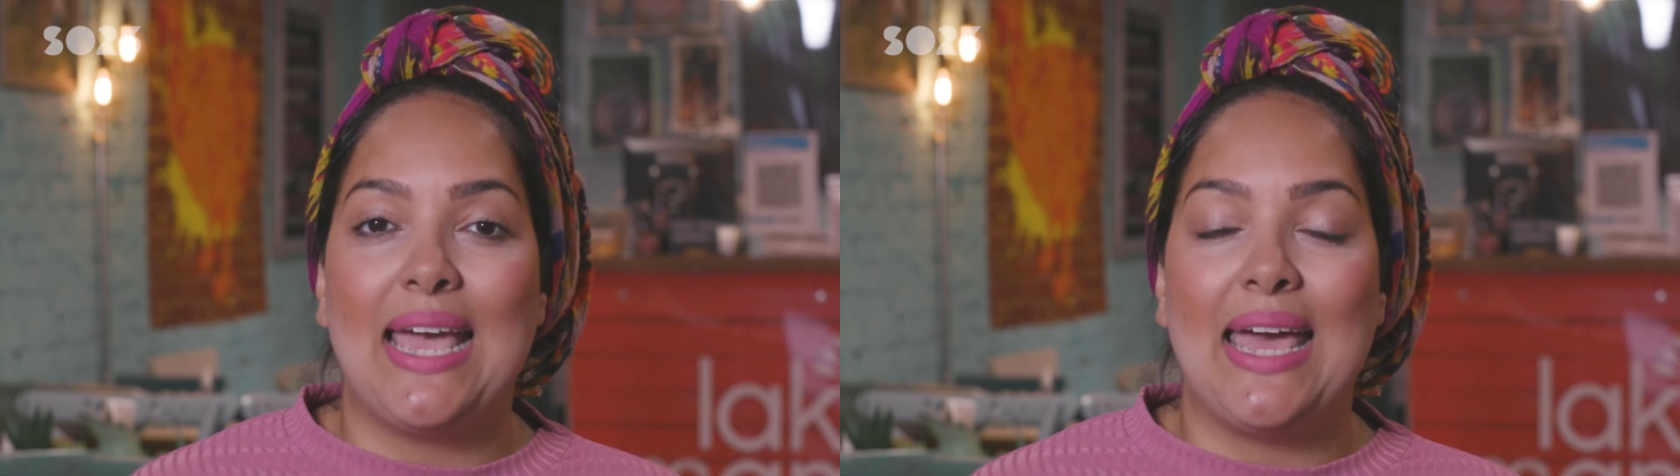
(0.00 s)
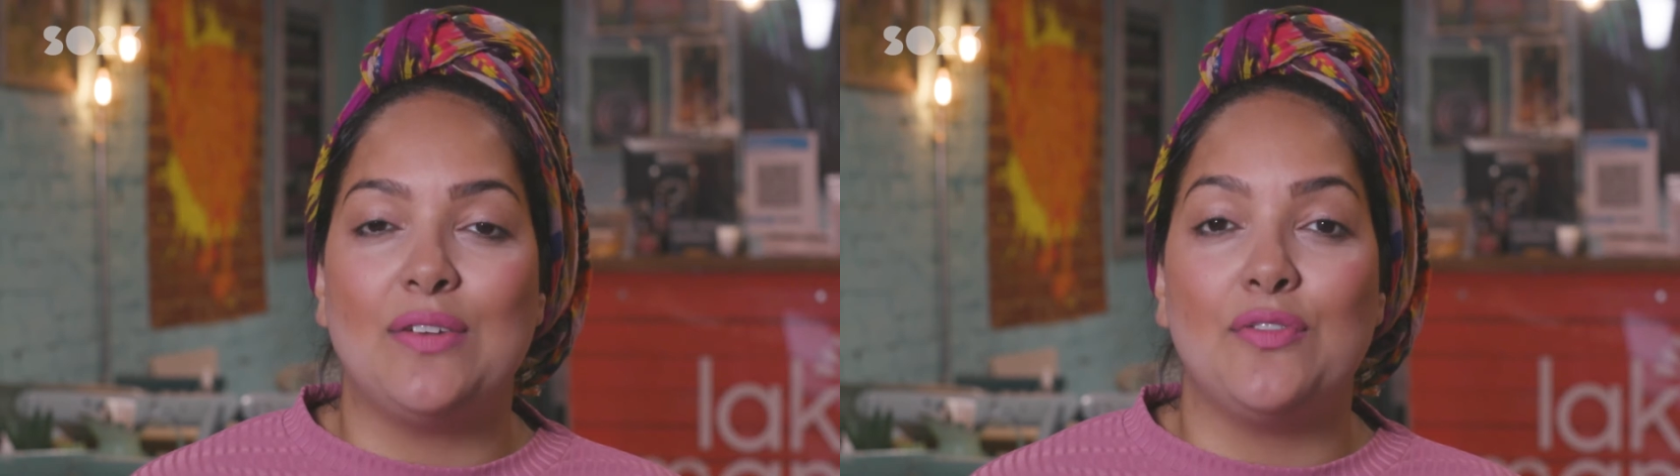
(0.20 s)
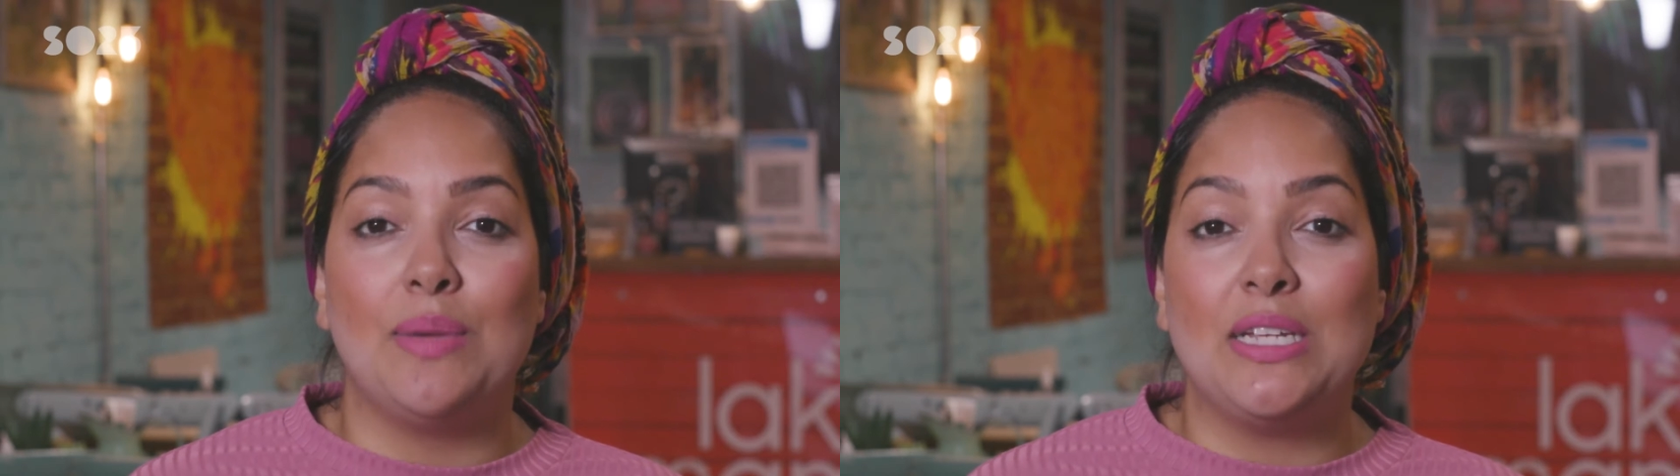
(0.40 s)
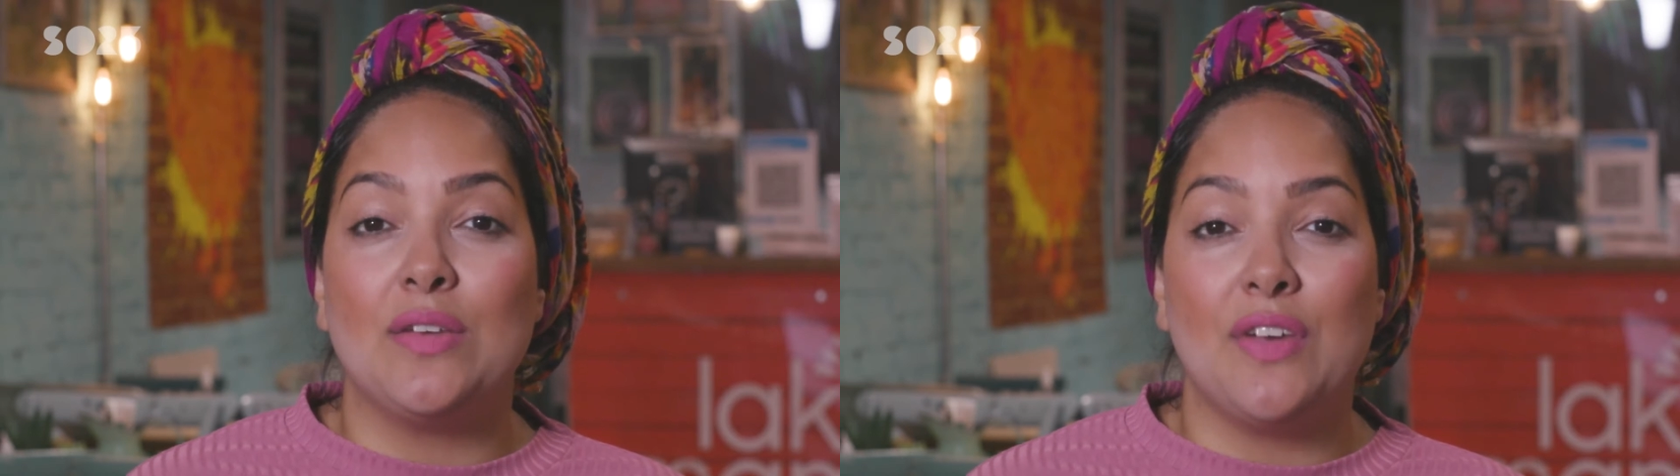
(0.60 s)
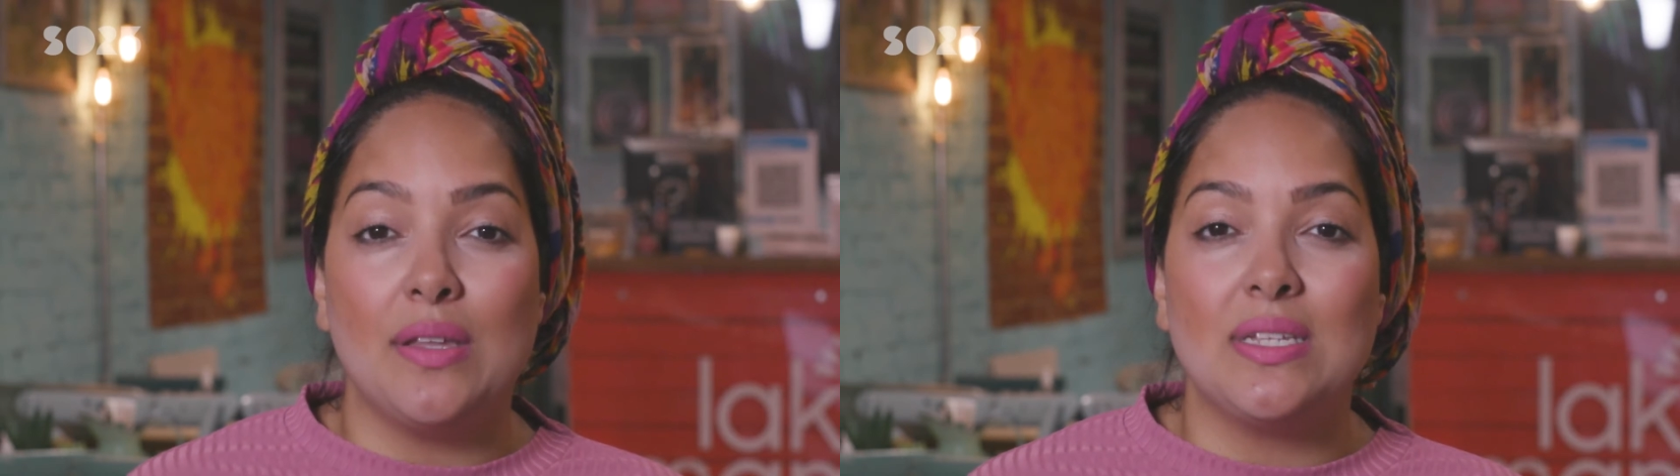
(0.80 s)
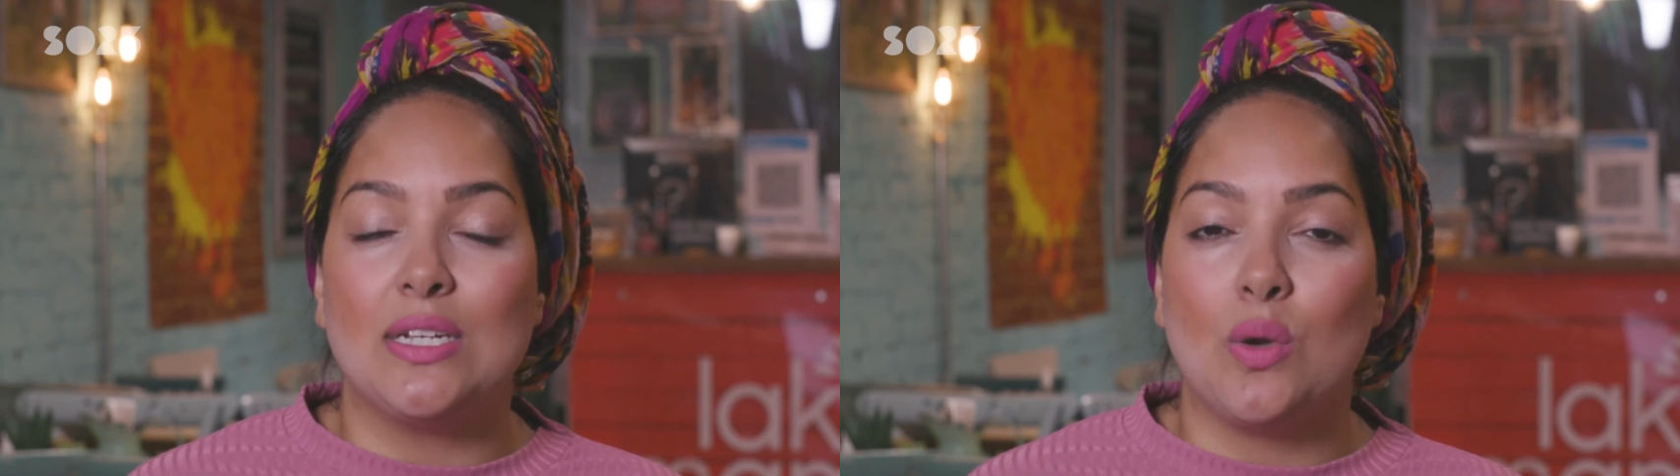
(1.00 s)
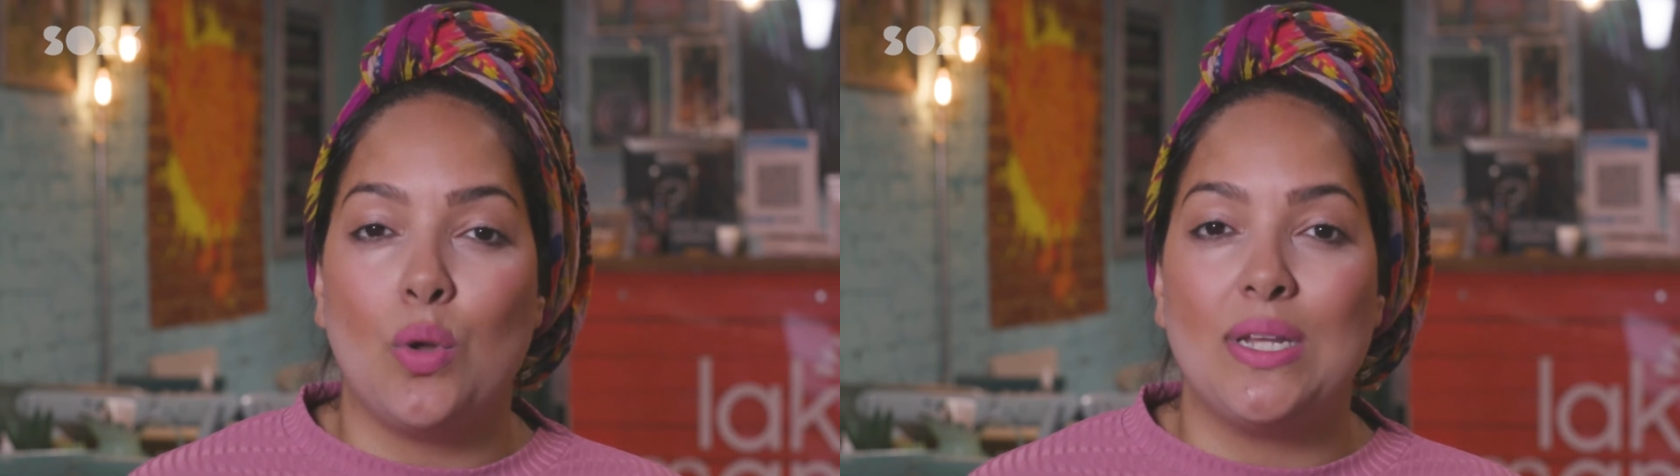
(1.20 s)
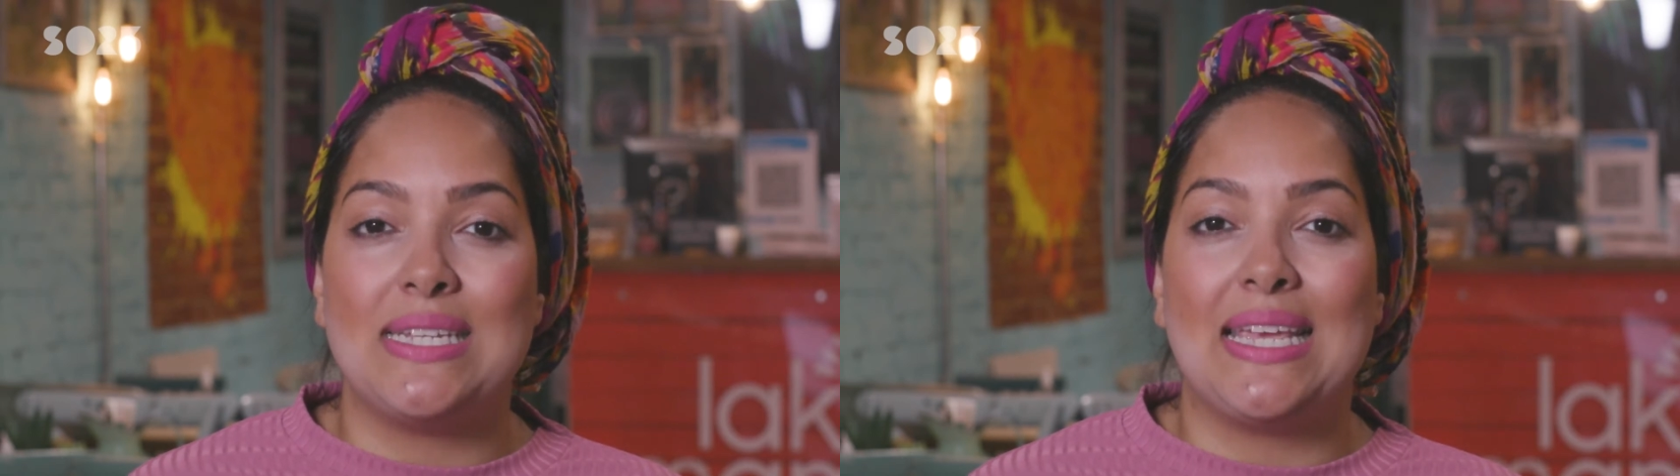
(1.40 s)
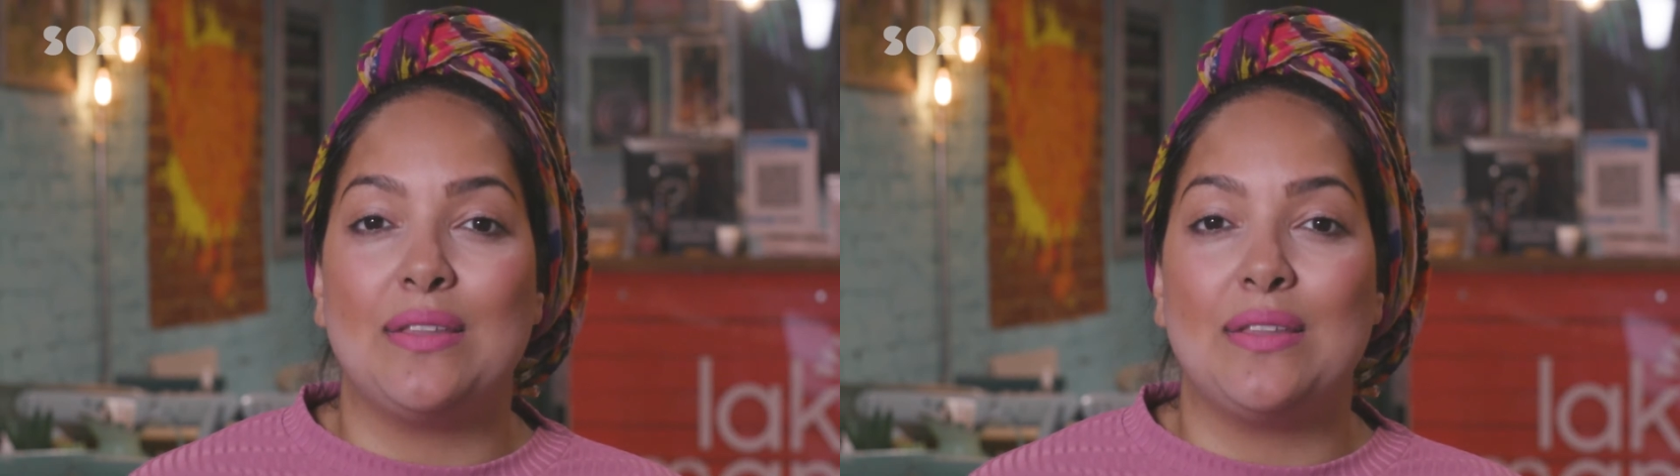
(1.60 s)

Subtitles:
and for me, diversity and equality is